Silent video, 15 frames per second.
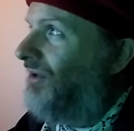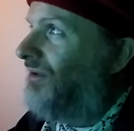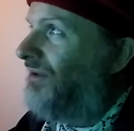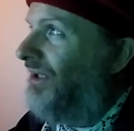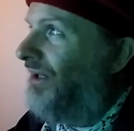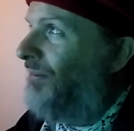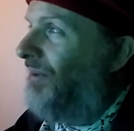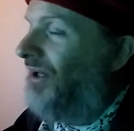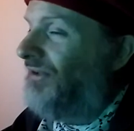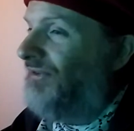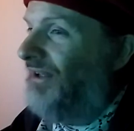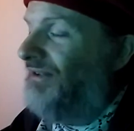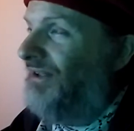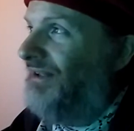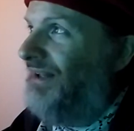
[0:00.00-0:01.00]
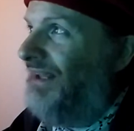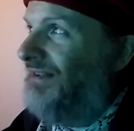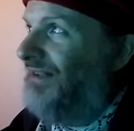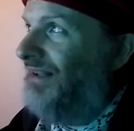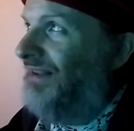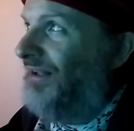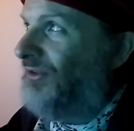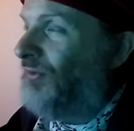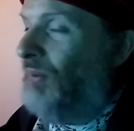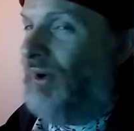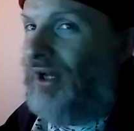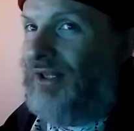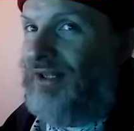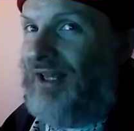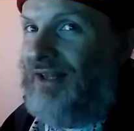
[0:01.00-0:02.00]
like because they did this
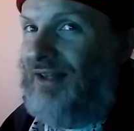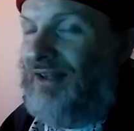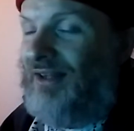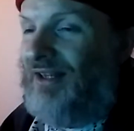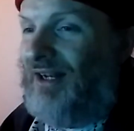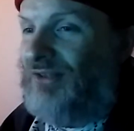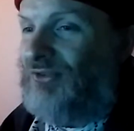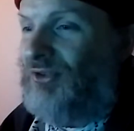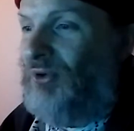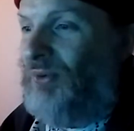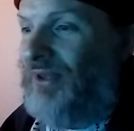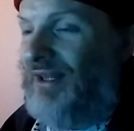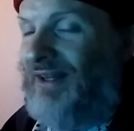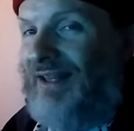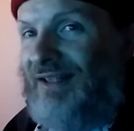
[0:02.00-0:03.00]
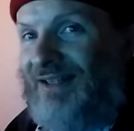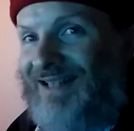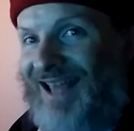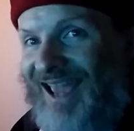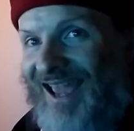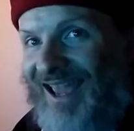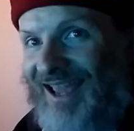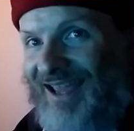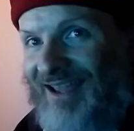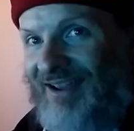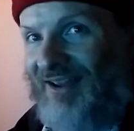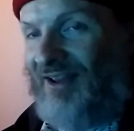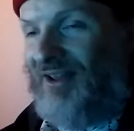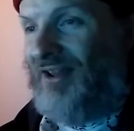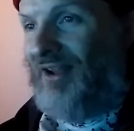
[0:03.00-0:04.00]
one and then the next 2 and then they did A
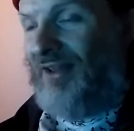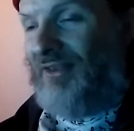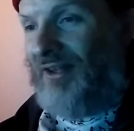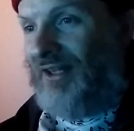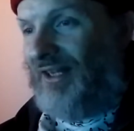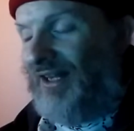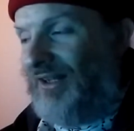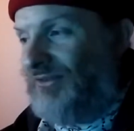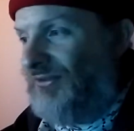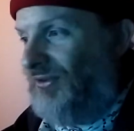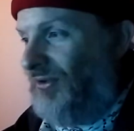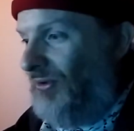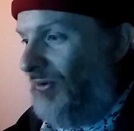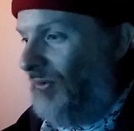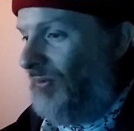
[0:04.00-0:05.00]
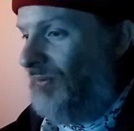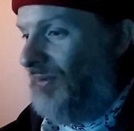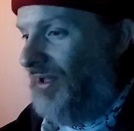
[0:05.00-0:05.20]
and then the next 2.